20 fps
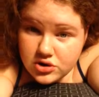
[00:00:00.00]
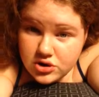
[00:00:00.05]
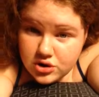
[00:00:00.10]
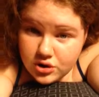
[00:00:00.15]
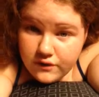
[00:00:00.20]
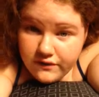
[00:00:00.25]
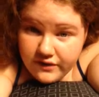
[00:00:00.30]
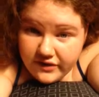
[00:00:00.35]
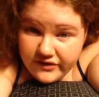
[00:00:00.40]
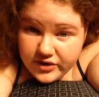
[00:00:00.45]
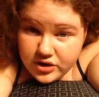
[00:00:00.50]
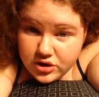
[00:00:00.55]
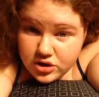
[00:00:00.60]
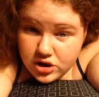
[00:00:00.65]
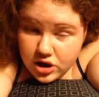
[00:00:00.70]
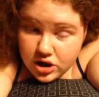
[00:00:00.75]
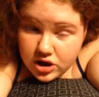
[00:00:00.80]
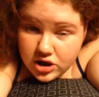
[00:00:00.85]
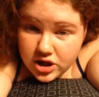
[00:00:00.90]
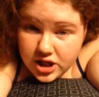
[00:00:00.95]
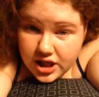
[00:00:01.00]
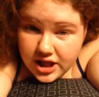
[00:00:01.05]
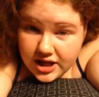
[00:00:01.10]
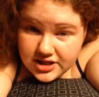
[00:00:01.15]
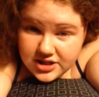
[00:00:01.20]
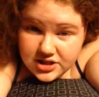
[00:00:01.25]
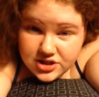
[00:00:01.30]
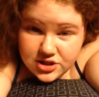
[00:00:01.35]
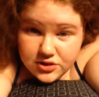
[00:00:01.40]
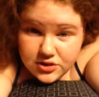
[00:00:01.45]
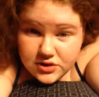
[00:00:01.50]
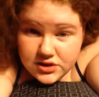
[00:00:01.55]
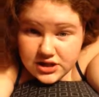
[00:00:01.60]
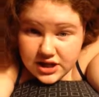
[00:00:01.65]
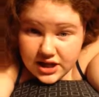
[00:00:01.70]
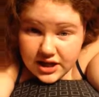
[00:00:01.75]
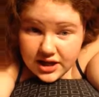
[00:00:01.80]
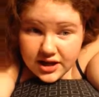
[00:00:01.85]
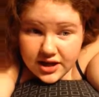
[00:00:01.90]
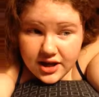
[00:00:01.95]
two $500 classes you could
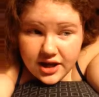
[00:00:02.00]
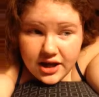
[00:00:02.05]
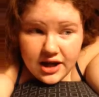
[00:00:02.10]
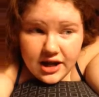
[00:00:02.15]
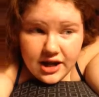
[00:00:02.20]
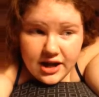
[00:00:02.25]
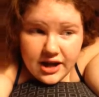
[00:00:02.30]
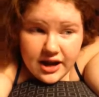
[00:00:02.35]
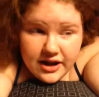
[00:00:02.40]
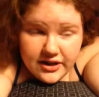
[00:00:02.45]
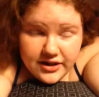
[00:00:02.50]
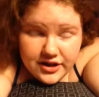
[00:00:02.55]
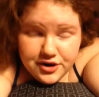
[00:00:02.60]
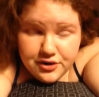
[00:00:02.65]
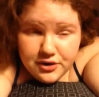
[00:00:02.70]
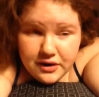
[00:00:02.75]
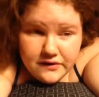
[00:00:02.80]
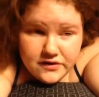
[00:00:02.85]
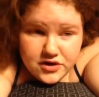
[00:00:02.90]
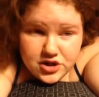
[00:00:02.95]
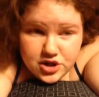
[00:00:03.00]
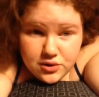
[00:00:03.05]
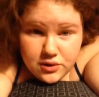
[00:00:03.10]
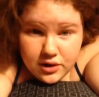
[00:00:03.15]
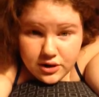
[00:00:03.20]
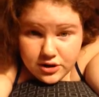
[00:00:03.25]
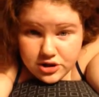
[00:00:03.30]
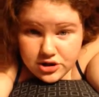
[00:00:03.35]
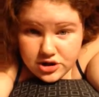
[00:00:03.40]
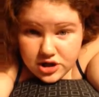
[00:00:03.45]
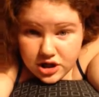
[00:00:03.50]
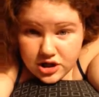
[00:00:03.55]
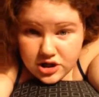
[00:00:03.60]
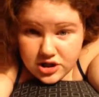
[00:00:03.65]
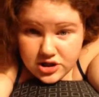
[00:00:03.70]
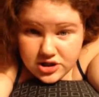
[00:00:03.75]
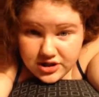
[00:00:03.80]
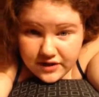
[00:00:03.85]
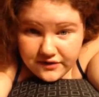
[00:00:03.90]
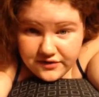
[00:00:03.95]
take and then you have
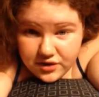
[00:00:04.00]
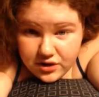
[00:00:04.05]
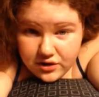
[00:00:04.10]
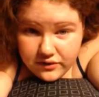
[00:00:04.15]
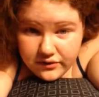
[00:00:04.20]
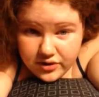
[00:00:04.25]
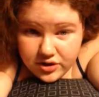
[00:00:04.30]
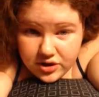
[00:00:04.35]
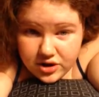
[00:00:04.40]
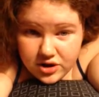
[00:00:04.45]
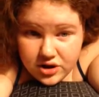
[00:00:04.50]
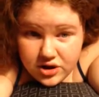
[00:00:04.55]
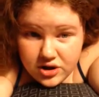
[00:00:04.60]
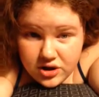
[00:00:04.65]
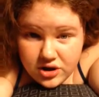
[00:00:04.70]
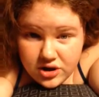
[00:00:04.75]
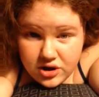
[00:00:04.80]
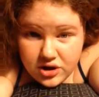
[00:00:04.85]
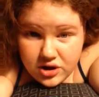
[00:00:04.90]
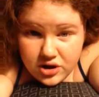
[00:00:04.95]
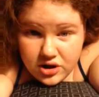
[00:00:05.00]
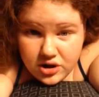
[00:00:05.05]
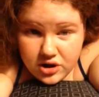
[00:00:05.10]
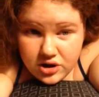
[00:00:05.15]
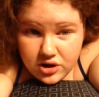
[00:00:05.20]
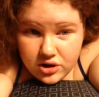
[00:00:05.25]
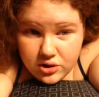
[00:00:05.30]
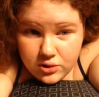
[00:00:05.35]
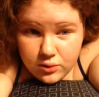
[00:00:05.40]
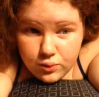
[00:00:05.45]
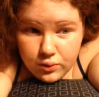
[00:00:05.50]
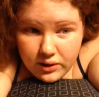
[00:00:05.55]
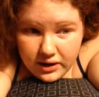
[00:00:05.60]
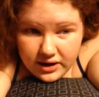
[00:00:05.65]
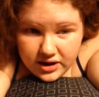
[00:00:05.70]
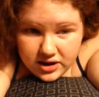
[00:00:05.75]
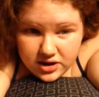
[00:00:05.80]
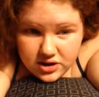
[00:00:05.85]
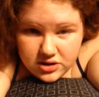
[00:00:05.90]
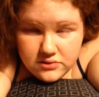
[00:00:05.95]
$200 left over
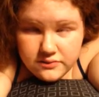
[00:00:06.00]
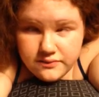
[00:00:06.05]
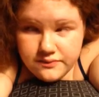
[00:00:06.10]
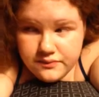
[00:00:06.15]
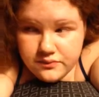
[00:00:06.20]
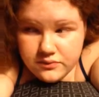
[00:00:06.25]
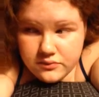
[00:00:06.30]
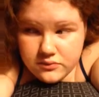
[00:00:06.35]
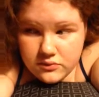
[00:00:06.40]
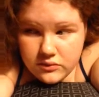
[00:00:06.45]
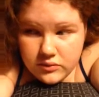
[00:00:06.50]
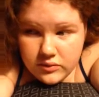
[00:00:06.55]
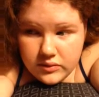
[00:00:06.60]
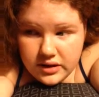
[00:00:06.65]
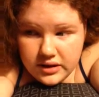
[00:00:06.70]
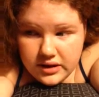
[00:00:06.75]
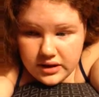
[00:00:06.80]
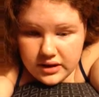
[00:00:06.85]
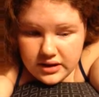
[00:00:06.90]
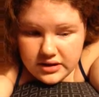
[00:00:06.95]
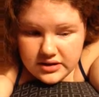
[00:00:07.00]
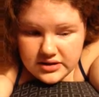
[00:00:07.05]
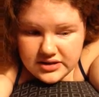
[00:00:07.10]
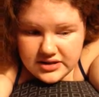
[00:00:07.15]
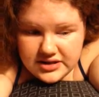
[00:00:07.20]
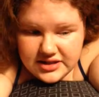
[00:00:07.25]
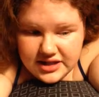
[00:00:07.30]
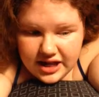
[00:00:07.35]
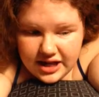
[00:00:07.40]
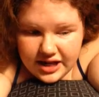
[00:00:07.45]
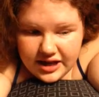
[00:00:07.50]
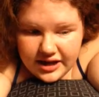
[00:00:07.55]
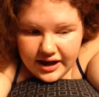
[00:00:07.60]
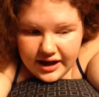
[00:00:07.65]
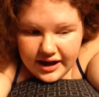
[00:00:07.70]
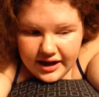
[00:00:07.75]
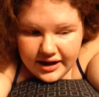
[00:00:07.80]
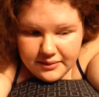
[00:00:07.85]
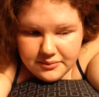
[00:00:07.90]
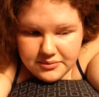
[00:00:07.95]
well say
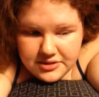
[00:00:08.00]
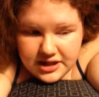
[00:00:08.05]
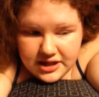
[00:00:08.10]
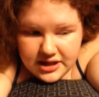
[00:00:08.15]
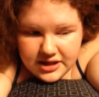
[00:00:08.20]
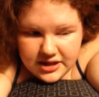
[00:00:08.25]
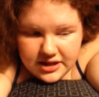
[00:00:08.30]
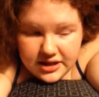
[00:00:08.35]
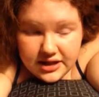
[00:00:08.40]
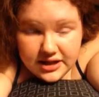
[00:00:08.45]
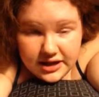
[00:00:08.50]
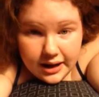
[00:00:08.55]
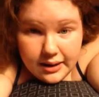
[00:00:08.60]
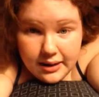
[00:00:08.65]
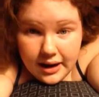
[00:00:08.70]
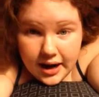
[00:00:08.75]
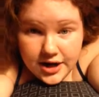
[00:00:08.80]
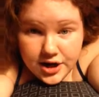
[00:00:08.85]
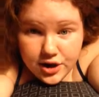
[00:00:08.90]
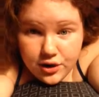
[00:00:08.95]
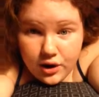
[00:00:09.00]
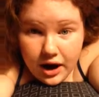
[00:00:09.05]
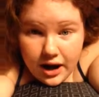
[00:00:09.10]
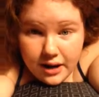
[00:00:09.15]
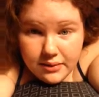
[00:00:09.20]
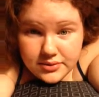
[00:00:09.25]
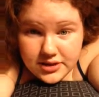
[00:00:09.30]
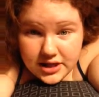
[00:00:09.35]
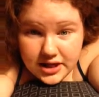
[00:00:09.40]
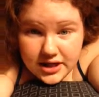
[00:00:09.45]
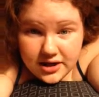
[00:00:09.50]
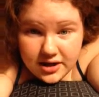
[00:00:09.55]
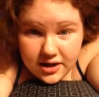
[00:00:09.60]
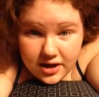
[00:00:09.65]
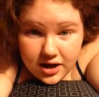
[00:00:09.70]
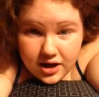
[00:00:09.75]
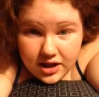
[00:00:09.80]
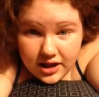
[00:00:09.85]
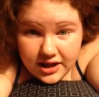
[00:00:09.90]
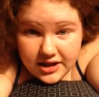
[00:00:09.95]
i'm taking like I, I know i'm
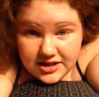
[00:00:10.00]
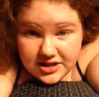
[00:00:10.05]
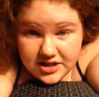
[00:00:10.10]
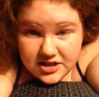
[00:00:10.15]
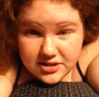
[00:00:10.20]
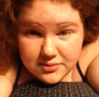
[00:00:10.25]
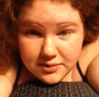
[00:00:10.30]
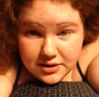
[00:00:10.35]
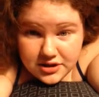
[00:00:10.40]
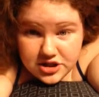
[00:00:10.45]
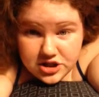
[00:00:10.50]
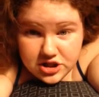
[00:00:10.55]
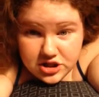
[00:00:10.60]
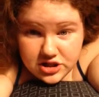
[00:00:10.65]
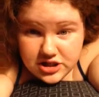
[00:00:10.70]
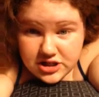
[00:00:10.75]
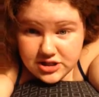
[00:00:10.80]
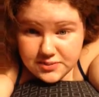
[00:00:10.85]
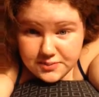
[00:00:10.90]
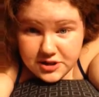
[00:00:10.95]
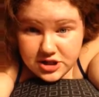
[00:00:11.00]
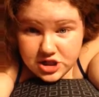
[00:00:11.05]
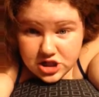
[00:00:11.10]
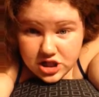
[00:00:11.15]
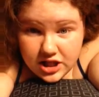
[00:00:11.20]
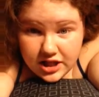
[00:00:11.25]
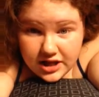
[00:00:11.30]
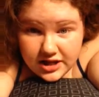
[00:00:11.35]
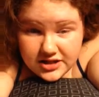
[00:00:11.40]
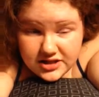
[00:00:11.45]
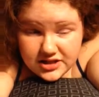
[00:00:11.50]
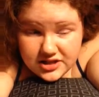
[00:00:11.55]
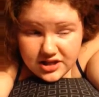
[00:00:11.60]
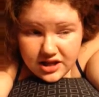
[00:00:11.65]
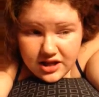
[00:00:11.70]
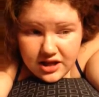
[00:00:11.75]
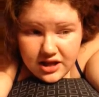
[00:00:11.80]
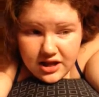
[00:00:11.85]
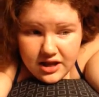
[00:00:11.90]
taking a class this semester it's a speech class